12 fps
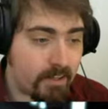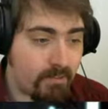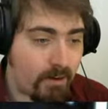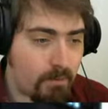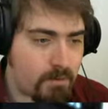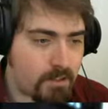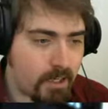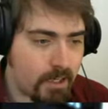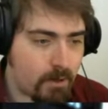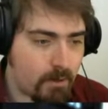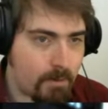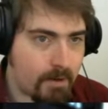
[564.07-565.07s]
If I was
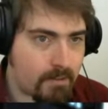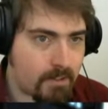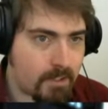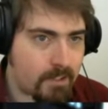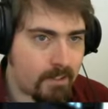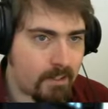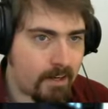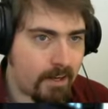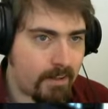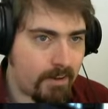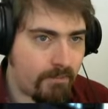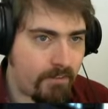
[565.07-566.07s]
Psycho, I might consider sending
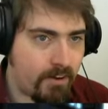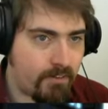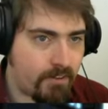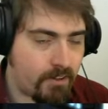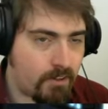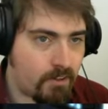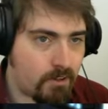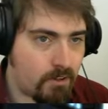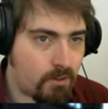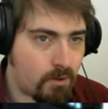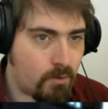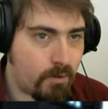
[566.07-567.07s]
it to Furfa,
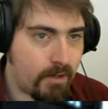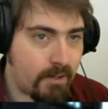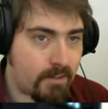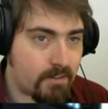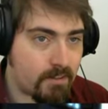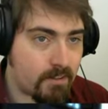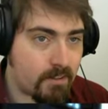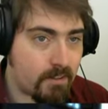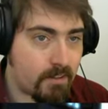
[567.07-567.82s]
who is